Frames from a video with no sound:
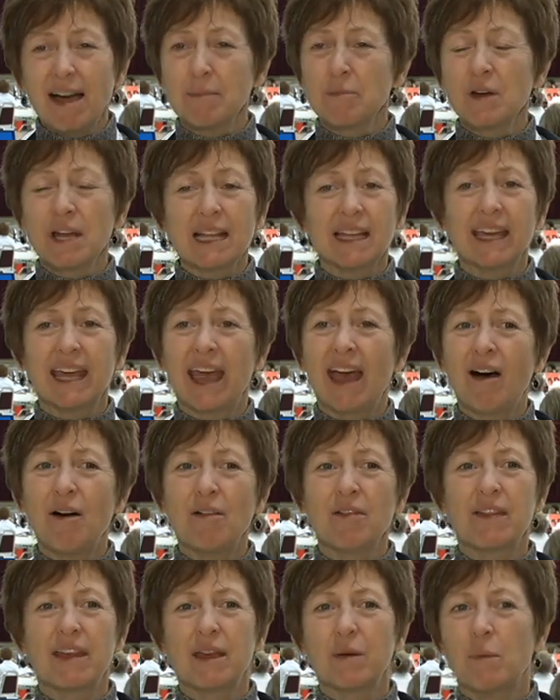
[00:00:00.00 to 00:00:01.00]
I'm really
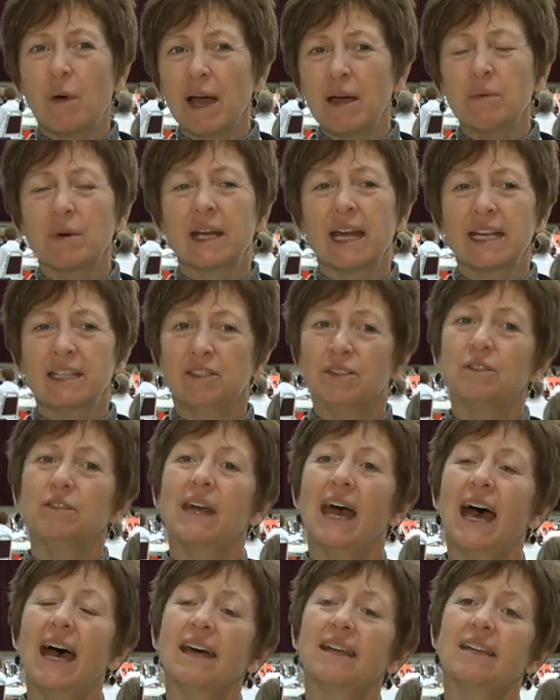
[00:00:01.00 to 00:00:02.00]
healthy, why would I do
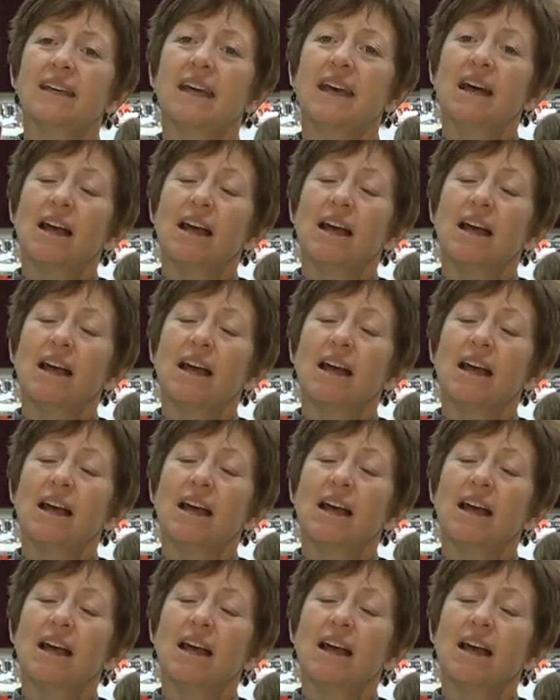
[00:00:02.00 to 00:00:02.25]
that?